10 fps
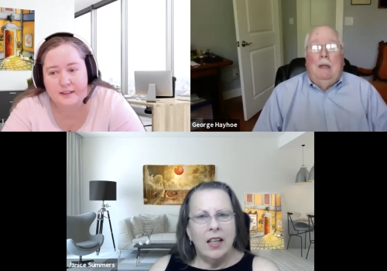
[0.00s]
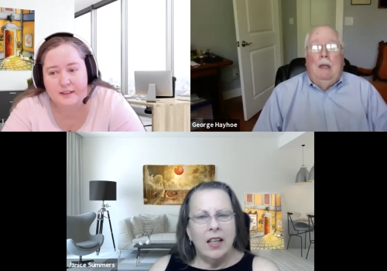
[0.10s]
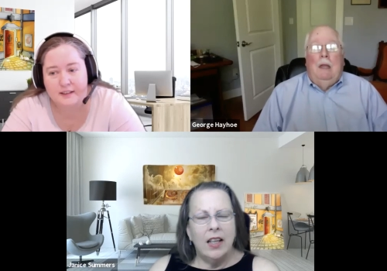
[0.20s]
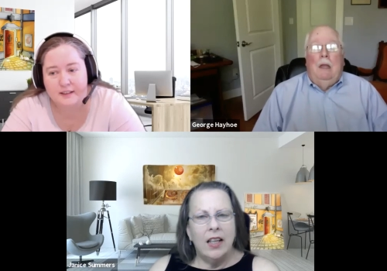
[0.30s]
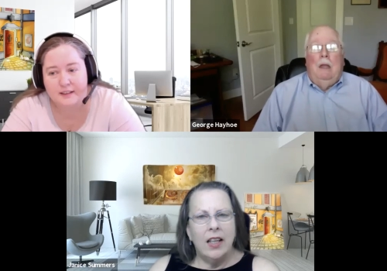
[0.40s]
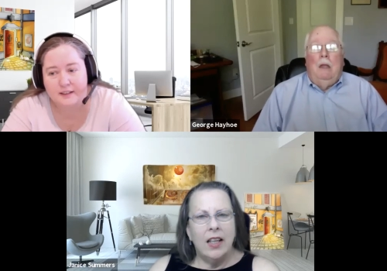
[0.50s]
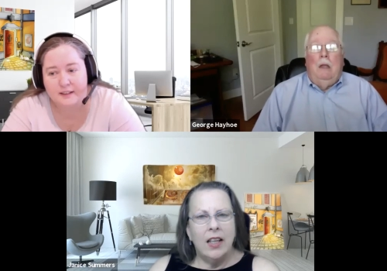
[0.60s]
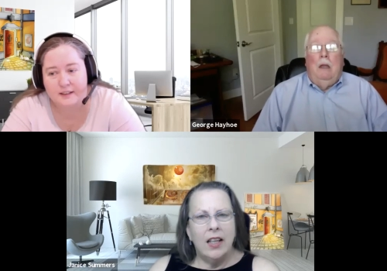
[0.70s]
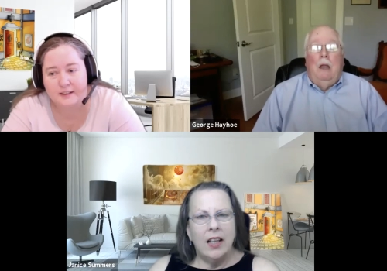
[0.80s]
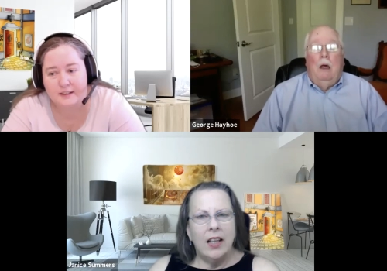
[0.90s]

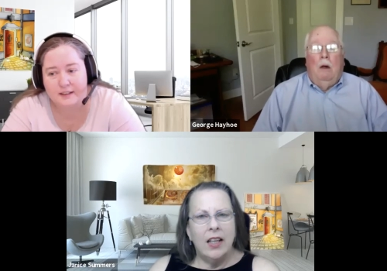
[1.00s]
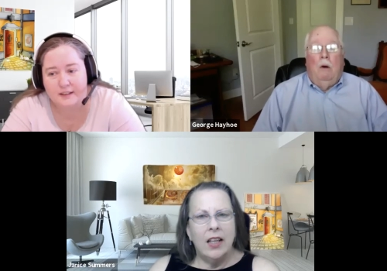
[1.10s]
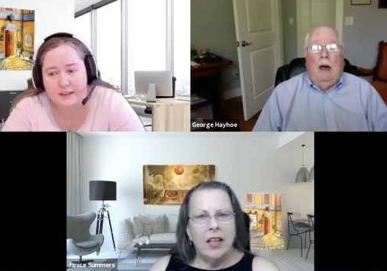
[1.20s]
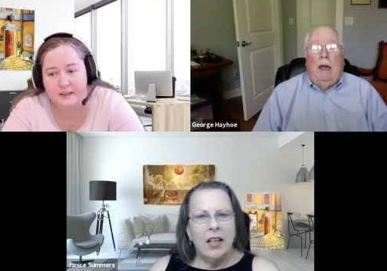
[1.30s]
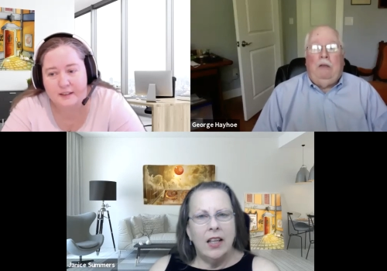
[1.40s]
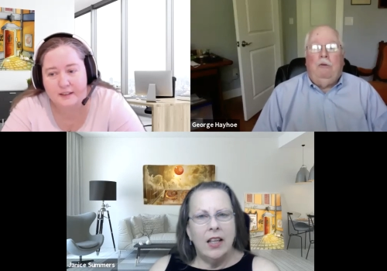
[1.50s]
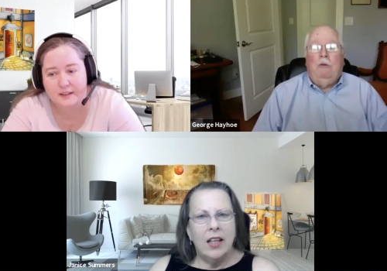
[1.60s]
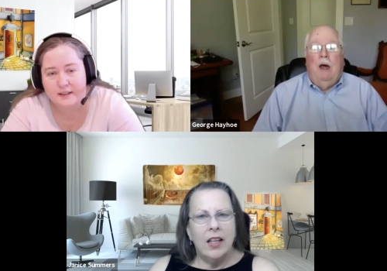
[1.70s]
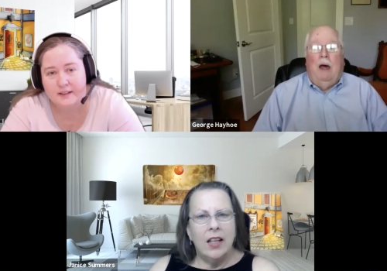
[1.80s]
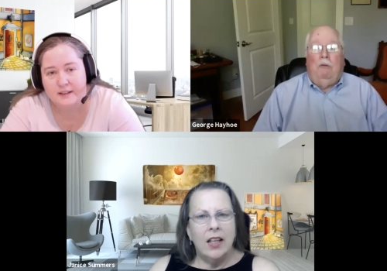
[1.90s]
Speaker 1: no, I do
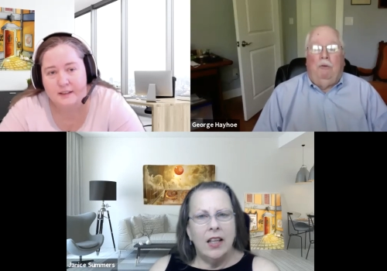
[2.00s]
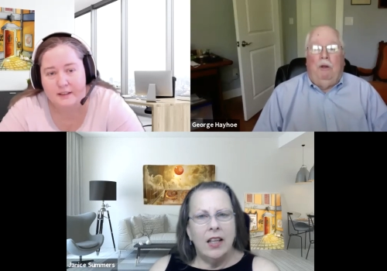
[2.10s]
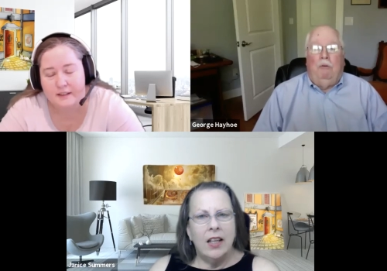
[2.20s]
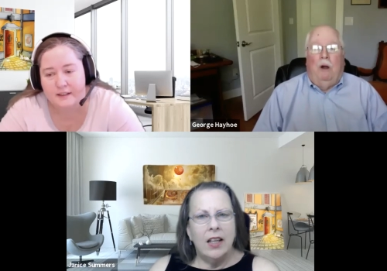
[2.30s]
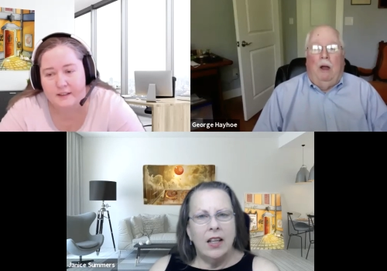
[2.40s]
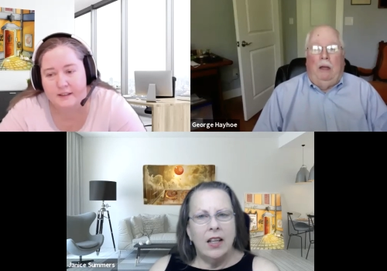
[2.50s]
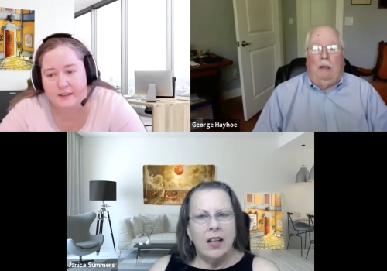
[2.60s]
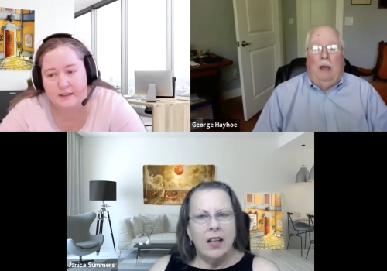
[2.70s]
not rewrite.